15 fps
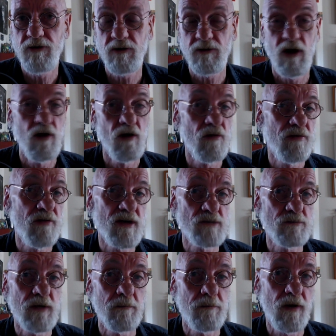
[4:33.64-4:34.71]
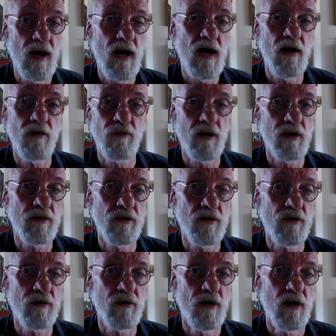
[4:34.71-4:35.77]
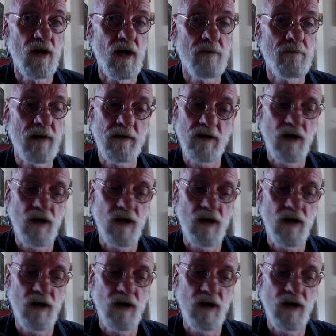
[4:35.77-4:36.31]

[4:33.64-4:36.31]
think the whole thing has been a play. I really do. But